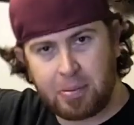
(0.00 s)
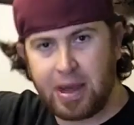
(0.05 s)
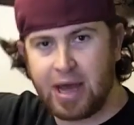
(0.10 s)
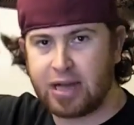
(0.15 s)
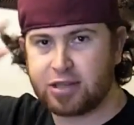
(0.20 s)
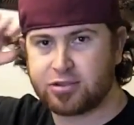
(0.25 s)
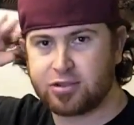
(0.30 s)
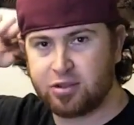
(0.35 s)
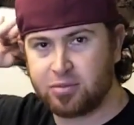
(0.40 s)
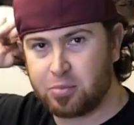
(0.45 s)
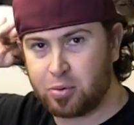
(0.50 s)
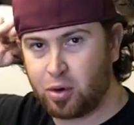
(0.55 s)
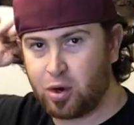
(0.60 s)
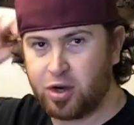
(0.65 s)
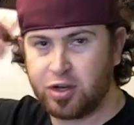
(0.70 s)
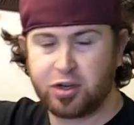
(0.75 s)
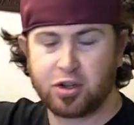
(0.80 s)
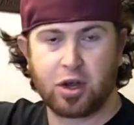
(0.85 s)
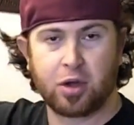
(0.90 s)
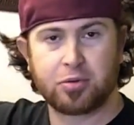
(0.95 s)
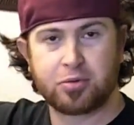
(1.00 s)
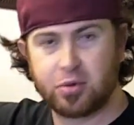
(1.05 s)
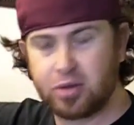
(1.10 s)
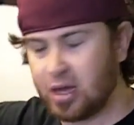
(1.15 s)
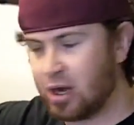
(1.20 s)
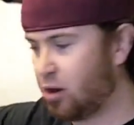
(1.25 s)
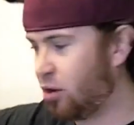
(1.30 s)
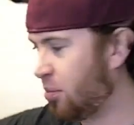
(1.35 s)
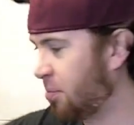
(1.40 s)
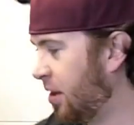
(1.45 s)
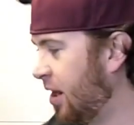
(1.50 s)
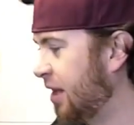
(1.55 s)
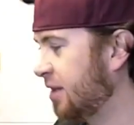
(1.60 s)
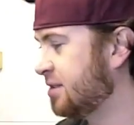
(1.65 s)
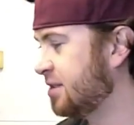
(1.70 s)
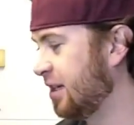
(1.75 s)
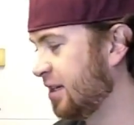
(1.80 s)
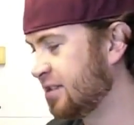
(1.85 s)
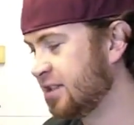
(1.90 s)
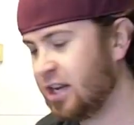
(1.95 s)
a patch through the bore, and you go through that whole
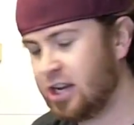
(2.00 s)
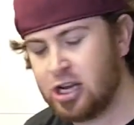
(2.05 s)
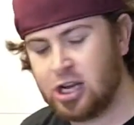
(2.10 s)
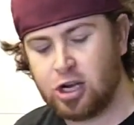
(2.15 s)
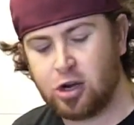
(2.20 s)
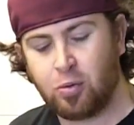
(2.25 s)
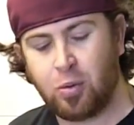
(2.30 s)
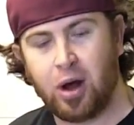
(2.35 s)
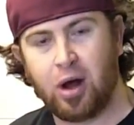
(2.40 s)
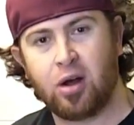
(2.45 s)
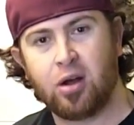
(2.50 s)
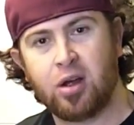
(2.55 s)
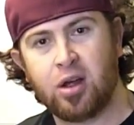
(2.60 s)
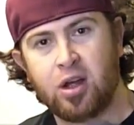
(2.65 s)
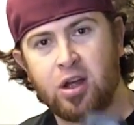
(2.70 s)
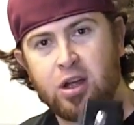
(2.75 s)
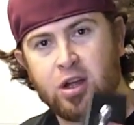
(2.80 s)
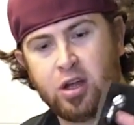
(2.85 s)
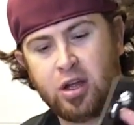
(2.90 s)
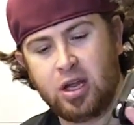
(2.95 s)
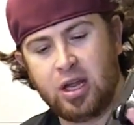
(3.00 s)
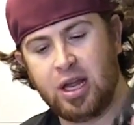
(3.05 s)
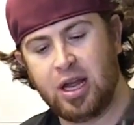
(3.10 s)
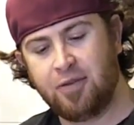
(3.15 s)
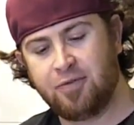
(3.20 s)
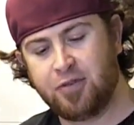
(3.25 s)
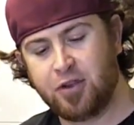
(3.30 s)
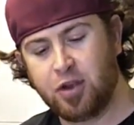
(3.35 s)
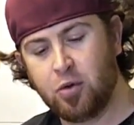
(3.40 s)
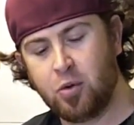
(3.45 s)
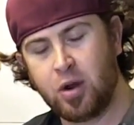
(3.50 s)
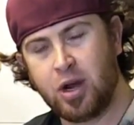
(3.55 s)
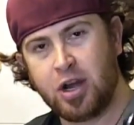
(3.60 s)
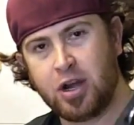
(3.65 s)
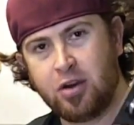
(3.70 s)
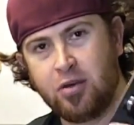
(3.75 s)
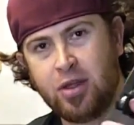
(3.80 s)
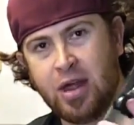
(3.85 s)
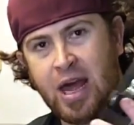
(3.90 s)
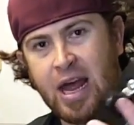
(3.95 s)
process. Well, if you want
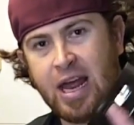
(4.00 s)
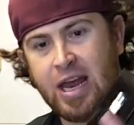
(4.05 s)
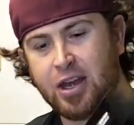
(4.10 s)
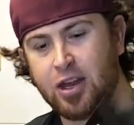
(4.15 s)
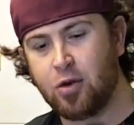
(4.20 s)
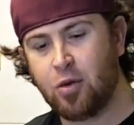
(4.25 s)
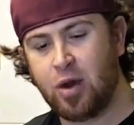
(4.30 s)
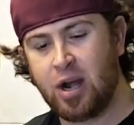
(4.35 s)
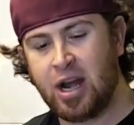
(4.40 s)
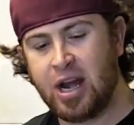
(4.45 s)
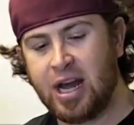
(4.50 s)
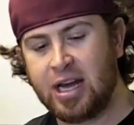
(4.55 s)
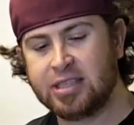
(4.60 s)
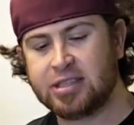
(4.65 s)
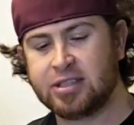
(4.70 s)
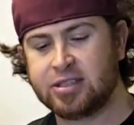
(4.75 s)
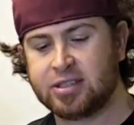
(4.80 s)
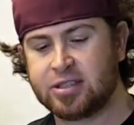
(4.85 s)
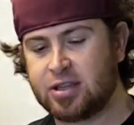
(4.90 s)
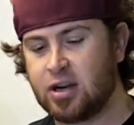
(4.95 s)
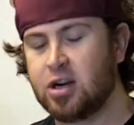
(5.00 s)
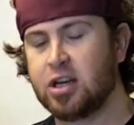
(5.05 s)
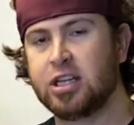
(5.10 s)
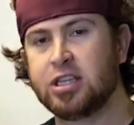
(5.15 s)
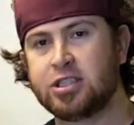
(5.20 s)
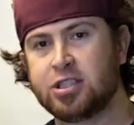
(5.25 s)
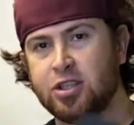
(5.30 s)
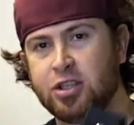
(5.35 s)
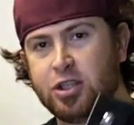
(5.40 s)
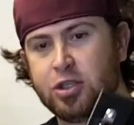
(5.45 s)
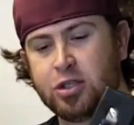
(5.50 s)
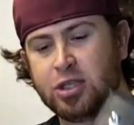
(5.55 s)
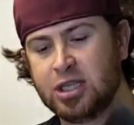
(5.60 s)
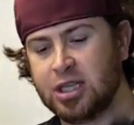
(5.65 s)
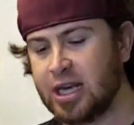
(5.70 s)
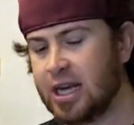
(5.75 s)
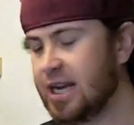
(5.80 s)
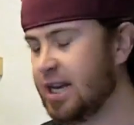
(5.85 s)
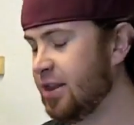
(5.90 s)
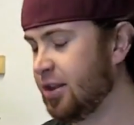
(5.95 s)
to do that and you want it nice and sturdy so you
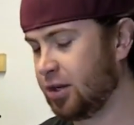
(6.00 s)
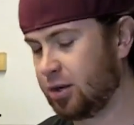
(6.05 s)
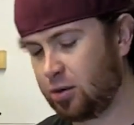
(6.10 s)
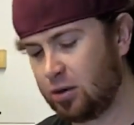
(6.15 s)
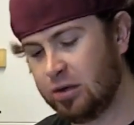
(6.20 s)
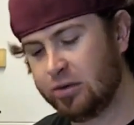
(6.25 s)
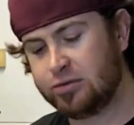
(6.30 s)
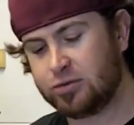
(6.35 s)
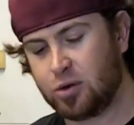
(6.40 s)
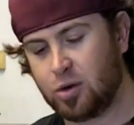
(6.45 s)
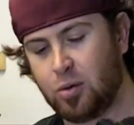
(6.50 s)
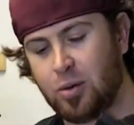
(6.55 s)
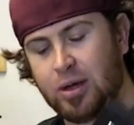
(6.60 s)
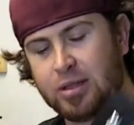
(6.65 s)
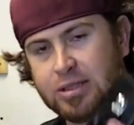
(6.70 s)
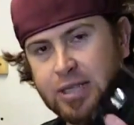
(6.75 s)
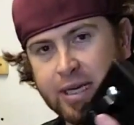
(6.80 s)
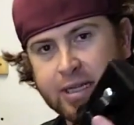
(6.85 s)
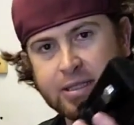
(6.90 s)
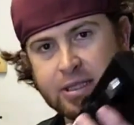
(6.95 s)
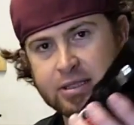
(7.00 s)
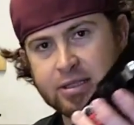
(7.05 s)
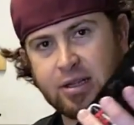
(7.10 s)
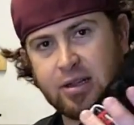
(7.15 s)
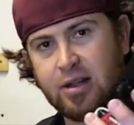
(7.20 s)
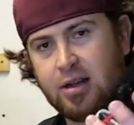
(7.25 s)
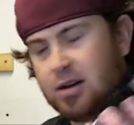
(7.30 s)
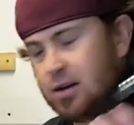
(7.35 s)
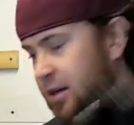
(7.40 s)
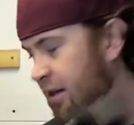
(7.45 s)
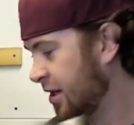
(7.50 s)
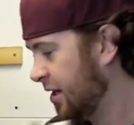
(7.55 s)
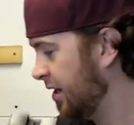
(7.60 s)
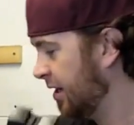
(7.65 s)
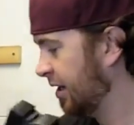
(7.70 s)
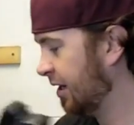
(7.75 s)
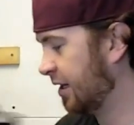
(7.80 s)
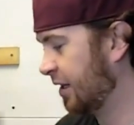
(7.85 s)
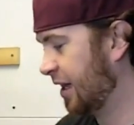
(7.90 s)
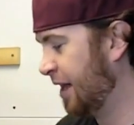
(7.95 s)
can get in the grooves real well, take this along,
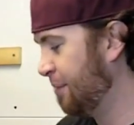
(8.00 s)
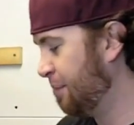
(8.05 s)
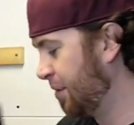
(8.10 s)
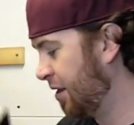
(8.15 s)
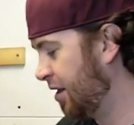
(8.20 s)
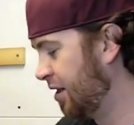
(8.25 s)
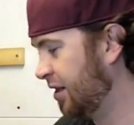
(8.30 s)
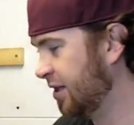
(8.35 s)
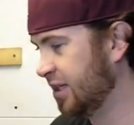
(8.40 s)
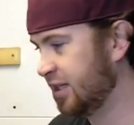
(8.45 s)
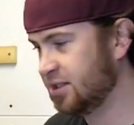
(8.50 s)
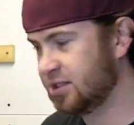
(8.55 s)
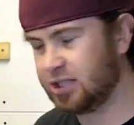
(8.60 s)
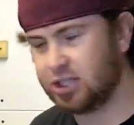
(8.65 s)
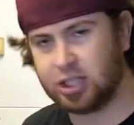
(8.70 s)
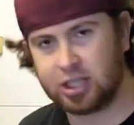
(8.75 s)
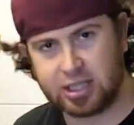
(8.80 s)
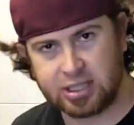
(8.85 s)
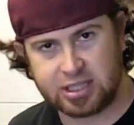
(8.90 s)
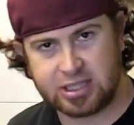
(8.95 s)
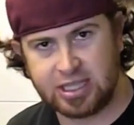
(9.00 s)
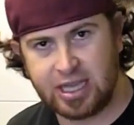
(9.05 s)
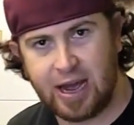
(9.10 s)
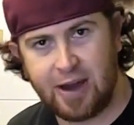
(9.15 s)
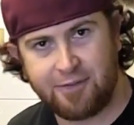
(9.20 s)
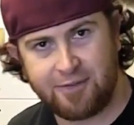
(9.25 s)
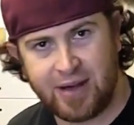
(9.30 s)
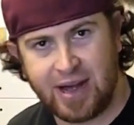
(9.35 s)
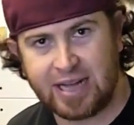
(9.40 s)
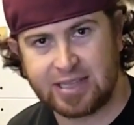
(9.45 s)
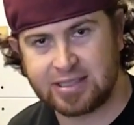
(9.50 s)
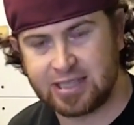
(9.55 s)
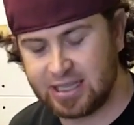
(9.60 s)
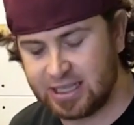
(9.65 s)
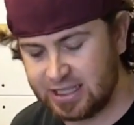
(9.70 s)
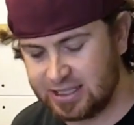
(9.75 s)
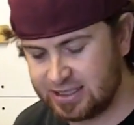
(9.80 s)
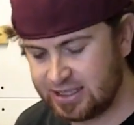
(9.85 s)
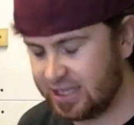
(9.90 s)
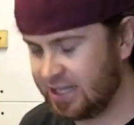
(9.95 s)
clamp it on easy. You can see how fast
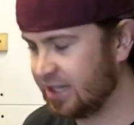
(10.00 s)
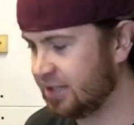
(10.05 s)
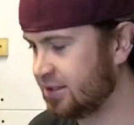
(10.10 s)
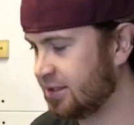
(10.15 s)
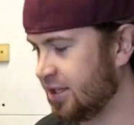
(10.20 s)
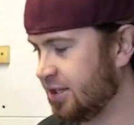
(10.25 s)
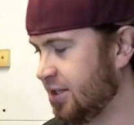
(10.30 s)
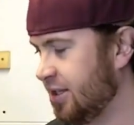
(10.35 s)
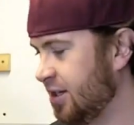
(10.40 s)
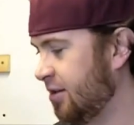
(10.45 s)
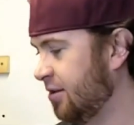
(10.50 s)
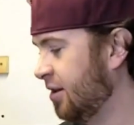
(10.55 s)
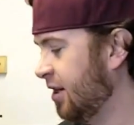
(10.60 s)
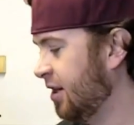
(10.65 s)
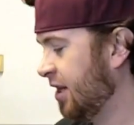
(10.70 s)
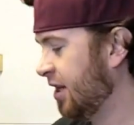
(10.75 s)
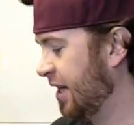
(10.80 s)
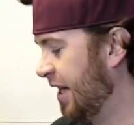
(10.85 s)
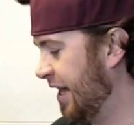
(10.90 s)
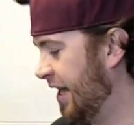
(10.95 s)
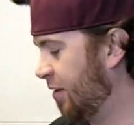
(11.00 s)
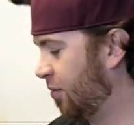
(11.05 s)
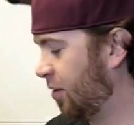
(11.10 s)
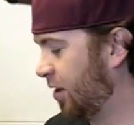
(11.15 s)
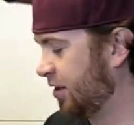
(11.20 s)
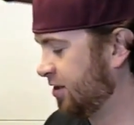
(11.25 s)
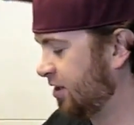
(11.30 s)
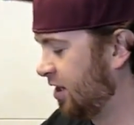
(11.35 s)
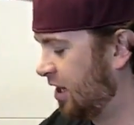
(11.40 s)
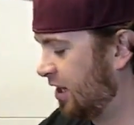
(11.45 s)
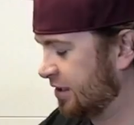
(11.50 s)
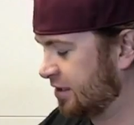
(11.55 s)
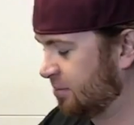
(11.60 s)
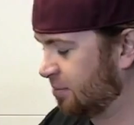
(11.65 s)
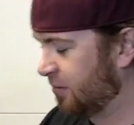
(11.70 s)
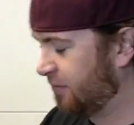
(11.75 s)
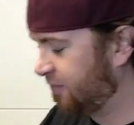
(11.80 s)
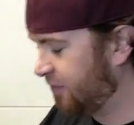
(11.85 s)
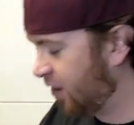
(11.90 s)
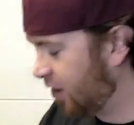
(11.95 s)
and easy it is to do, and it works
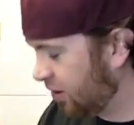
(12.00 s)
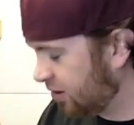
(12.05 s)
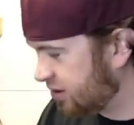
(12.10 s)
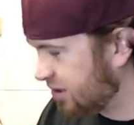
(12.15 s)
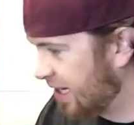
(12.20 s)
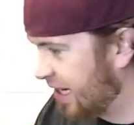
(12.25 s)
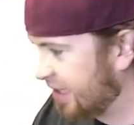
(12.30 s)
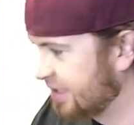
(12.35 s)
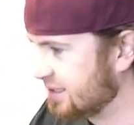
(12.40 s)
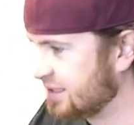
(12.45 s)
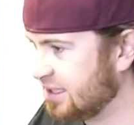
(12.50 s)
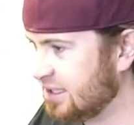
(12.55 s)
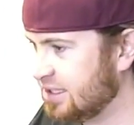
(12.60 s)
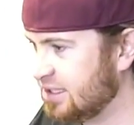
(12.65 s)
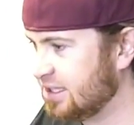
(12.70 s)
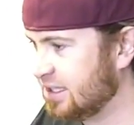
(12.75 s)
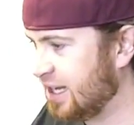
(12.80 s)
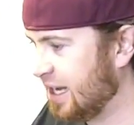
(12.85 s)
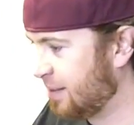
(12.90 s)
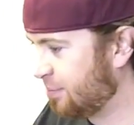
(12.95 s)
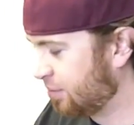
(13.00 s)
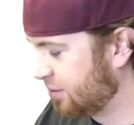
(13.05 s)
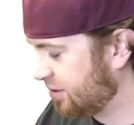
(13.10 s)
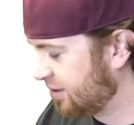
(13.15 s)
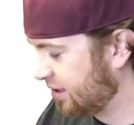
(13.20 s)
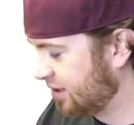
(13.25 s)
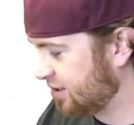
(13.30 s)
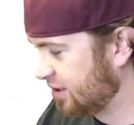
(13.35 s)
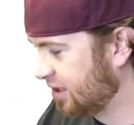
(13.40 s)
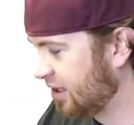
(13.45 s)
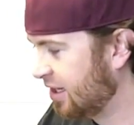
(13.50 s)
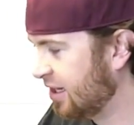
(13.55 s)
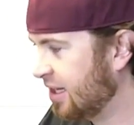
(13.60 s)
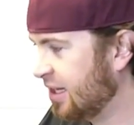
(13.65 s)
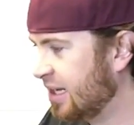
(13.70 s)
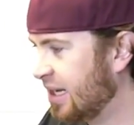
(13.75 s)
awesome. The folks at CTK Precision